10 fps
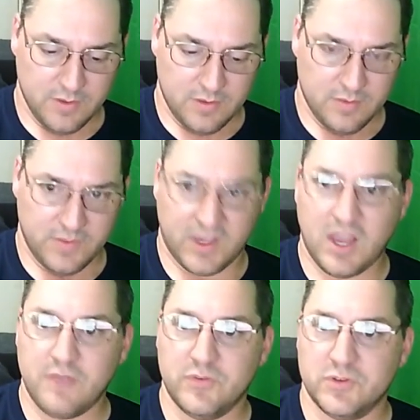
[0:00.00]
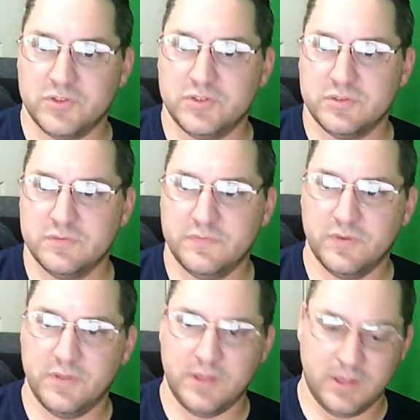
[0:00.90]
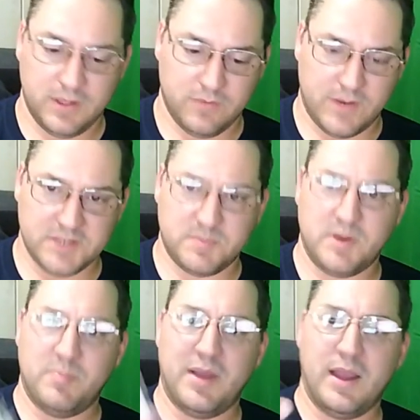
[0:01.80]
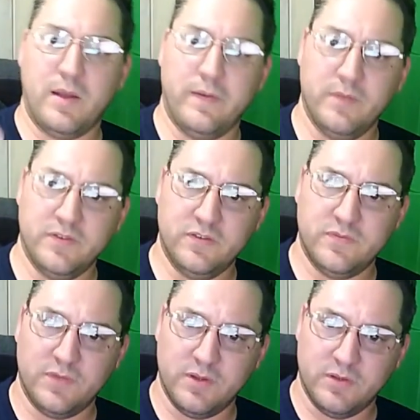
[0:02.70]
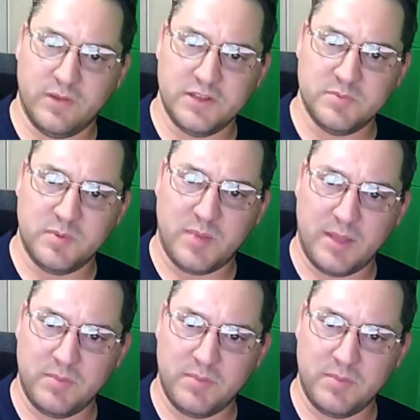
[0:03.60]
covers for the Raspberry Pi. This is for the Raspberry Pi B+,